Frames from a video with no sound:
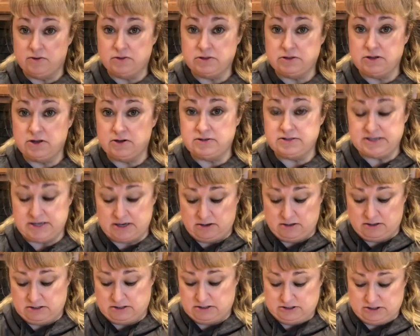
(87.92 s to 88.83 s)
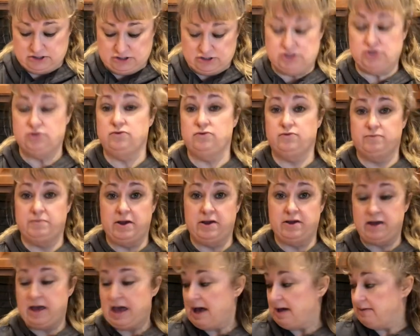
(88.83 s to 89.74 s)
those are two of
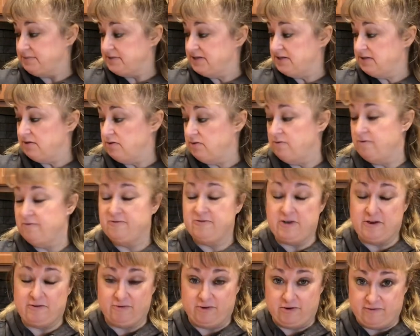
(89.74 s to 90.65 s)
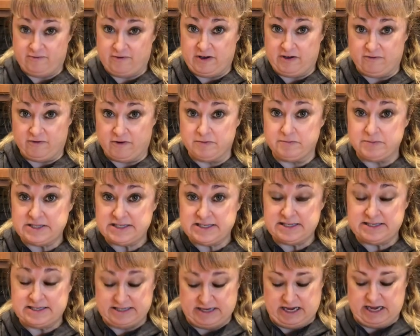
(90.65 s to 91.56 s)
my absolute favorite
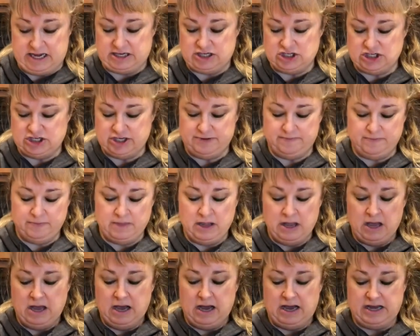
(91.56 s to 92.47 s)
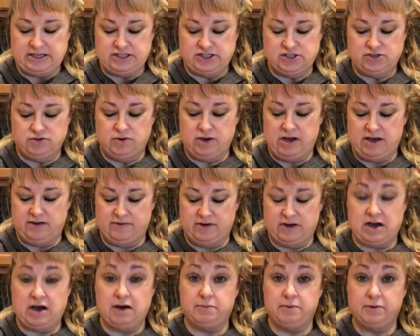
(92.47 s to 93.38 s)
Mrs. Dash. I do have a
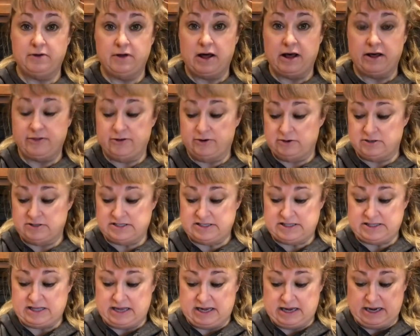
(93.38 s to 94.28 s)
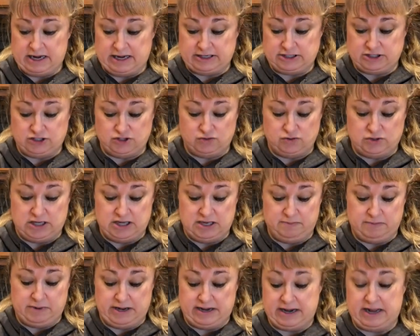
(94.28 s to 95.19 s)
couple others that I do
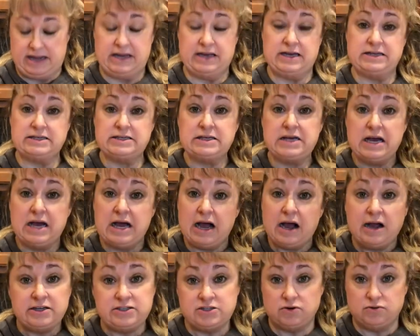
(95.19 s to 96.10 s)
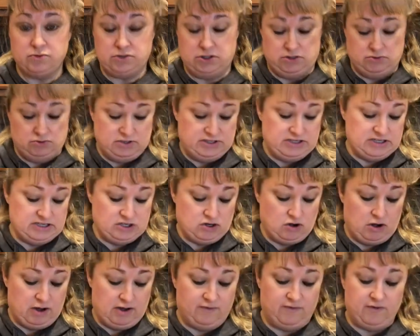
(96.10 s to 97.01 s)
keep on hand. I don't use as
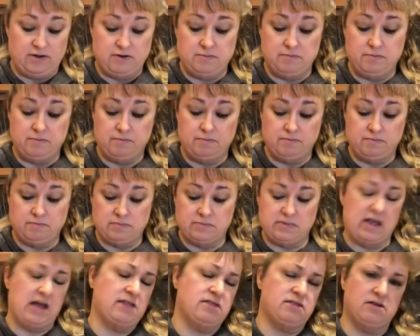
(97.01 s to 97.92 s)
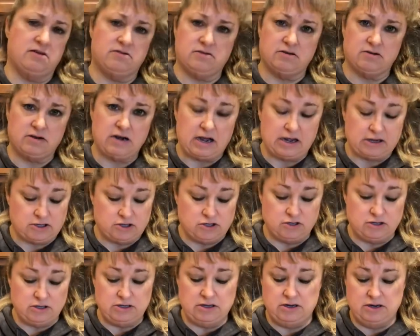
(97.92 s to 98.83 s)
often. Not that they're not
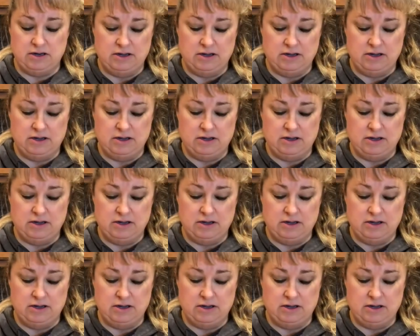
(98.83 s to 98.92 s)
good.